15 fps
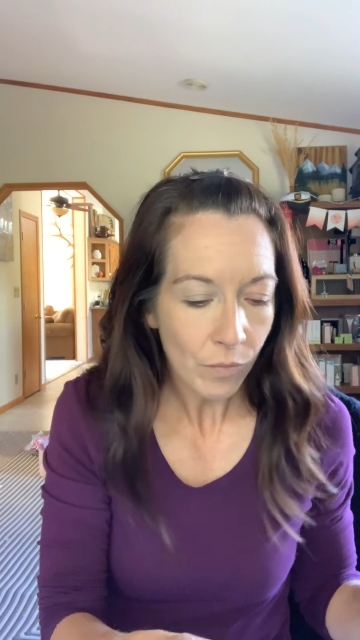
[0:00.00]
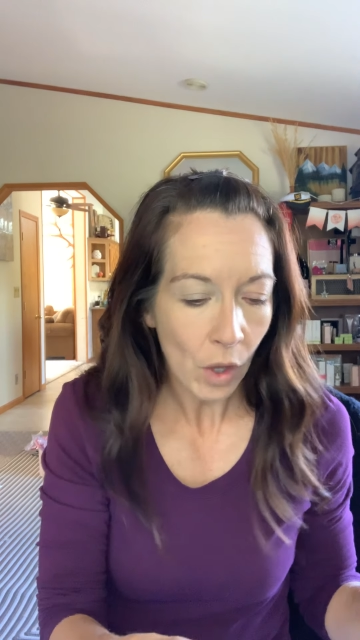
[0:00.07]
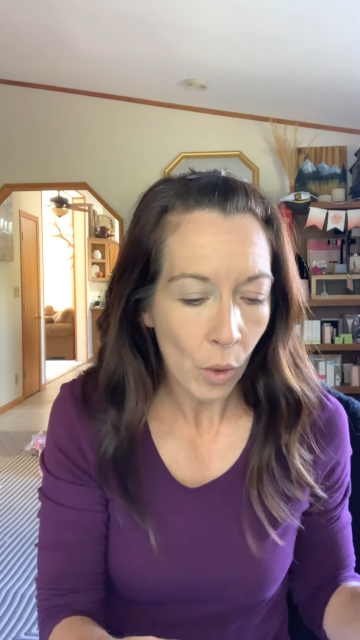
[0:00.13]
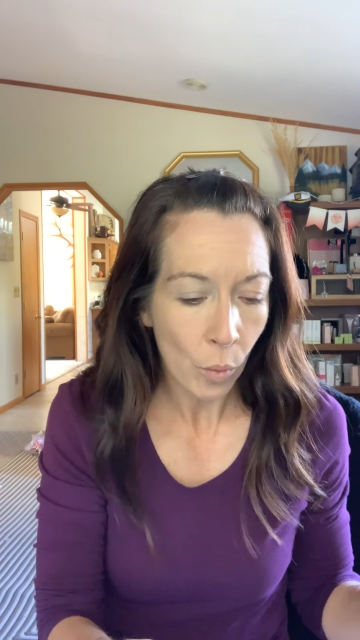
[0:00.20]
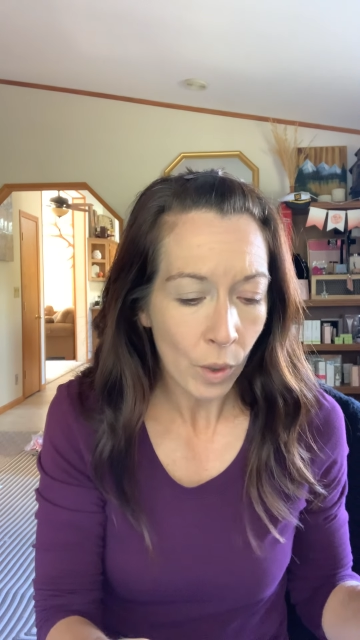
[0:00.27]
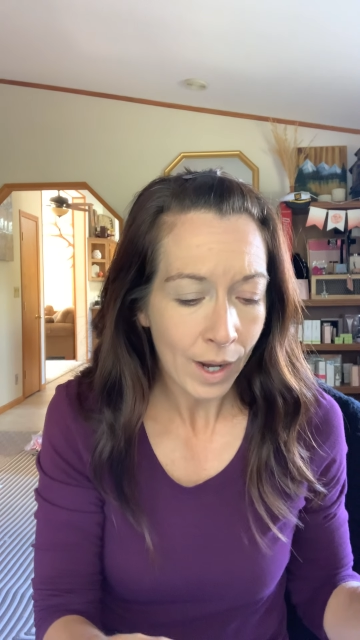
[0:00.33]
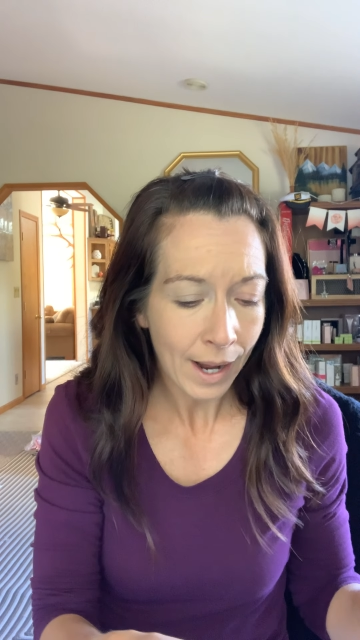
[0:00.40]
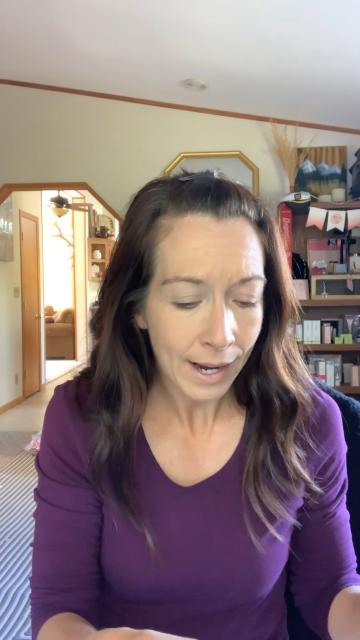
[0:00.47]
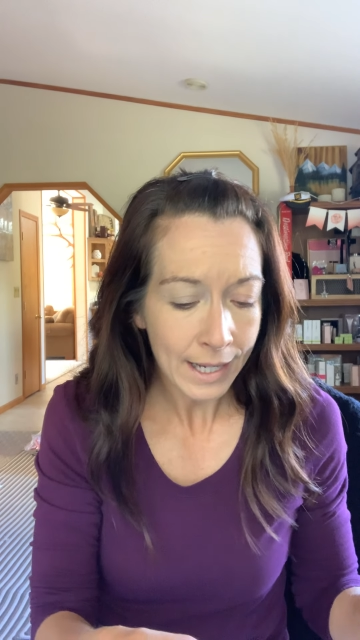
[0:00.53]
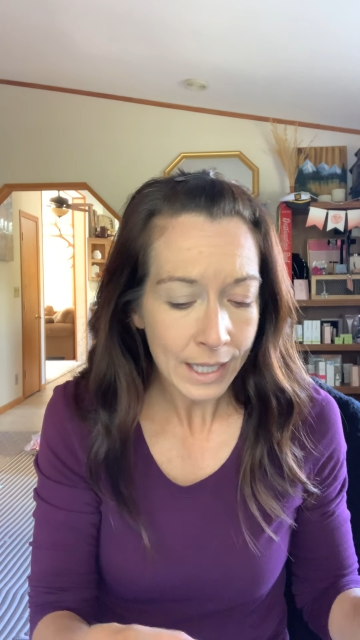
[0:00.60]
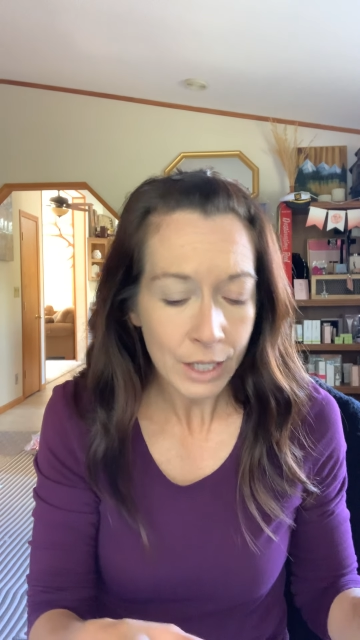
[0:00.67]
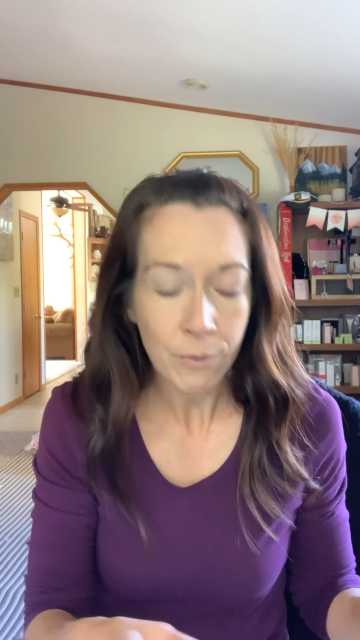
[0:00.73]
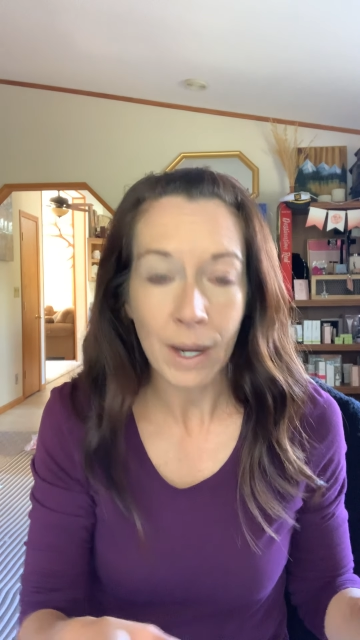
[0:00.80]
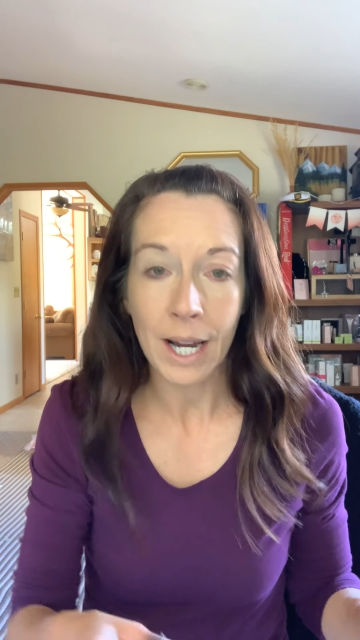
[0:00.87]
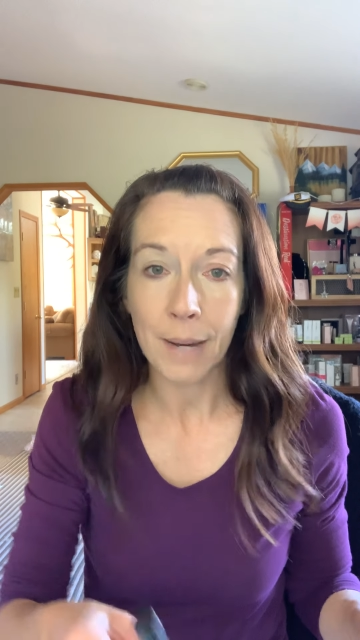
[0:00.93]
would
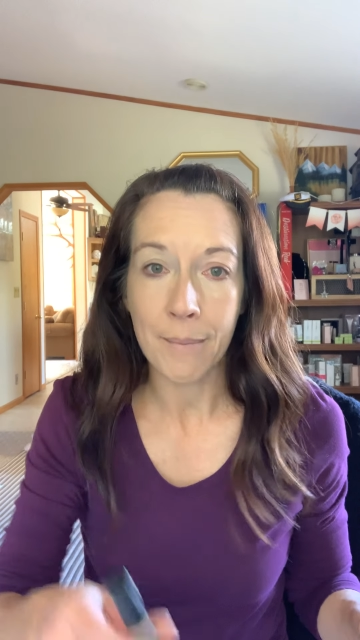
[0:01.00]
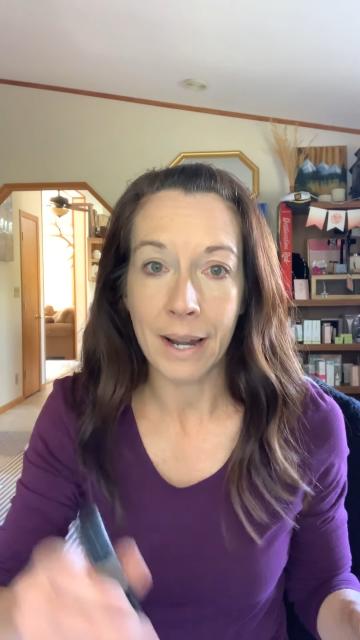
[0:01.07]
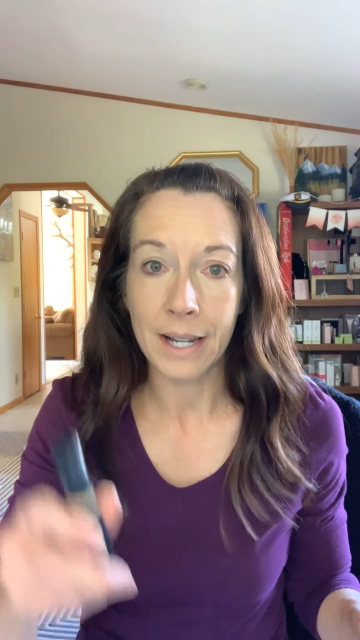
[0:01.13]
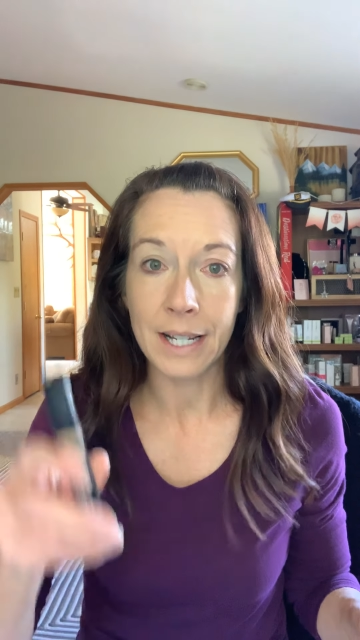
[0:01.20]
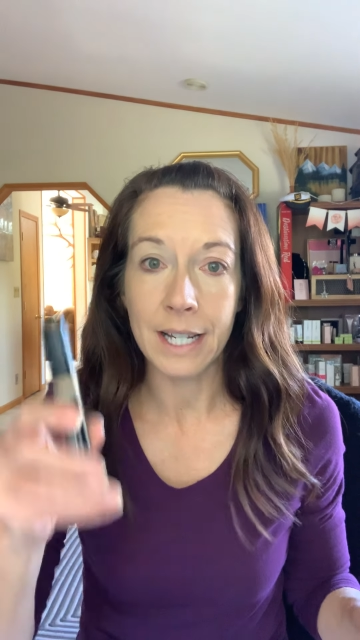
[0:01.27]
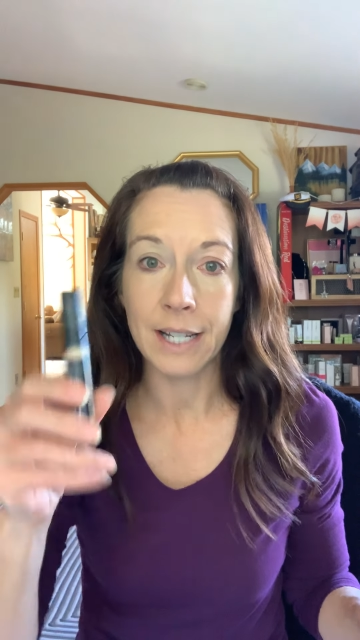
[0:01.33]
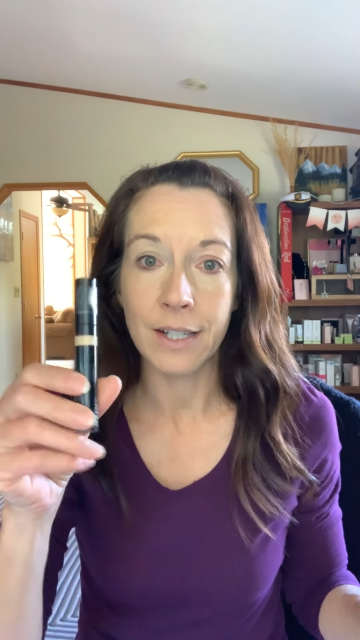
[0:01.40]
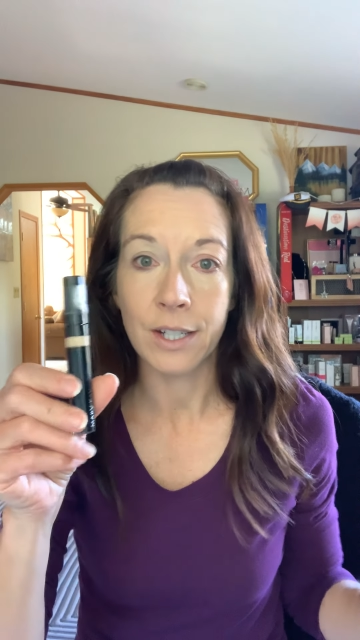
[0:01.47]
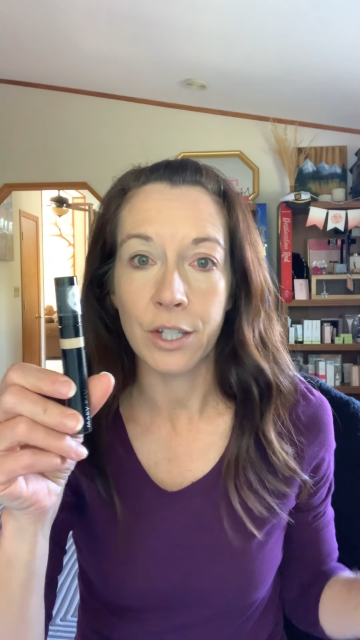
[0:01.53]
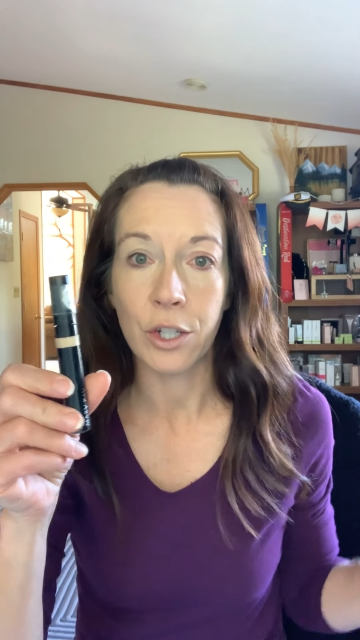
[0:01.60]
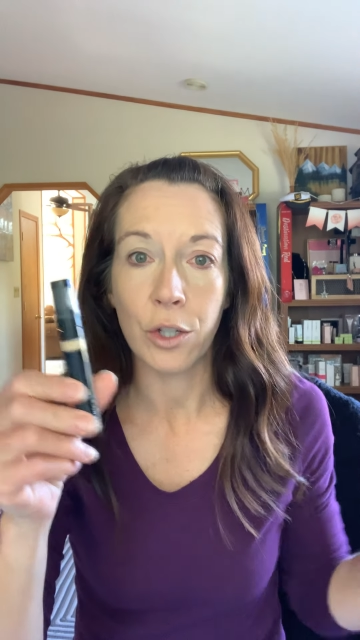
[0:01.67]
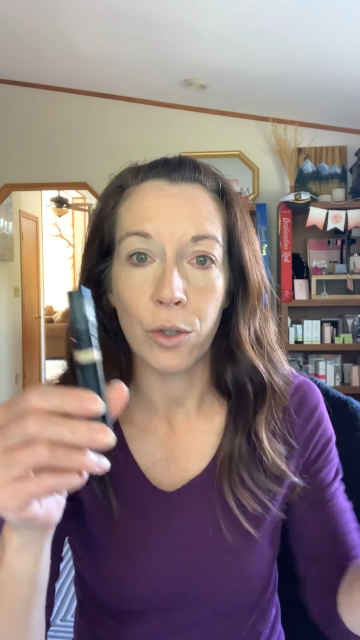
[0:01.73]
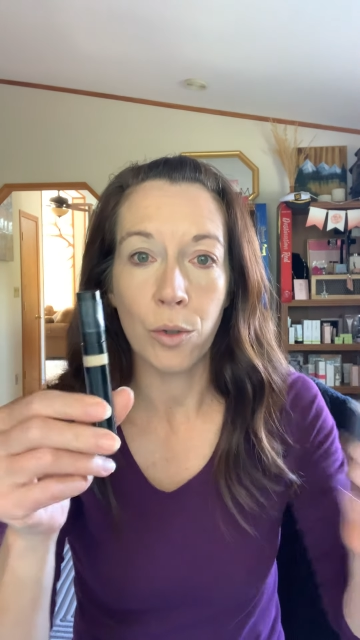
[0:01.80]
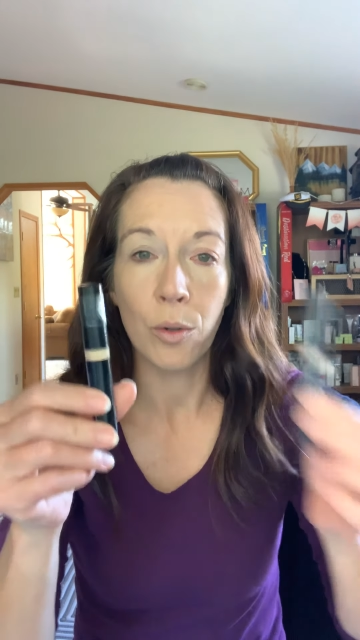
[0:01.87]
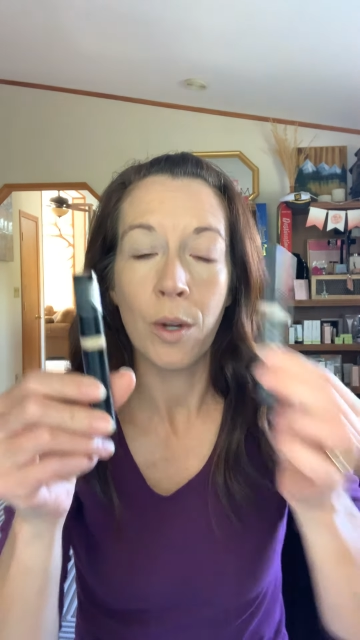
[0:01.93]
highly recommend is
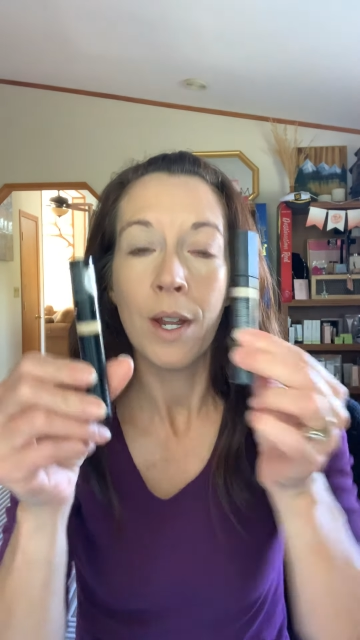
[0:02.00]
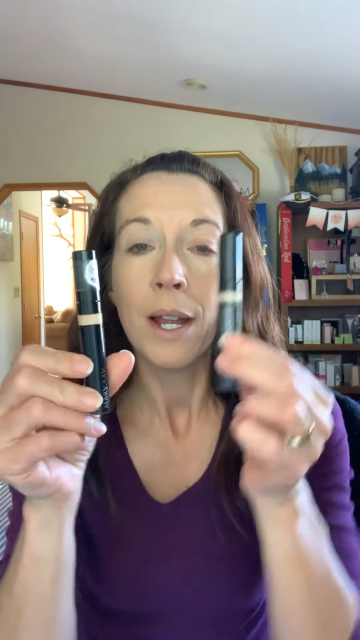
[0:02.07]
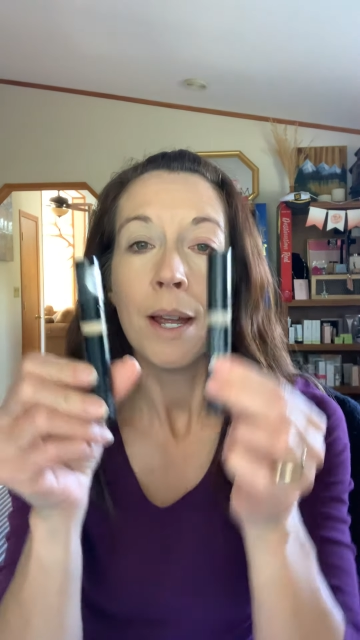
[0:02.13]
to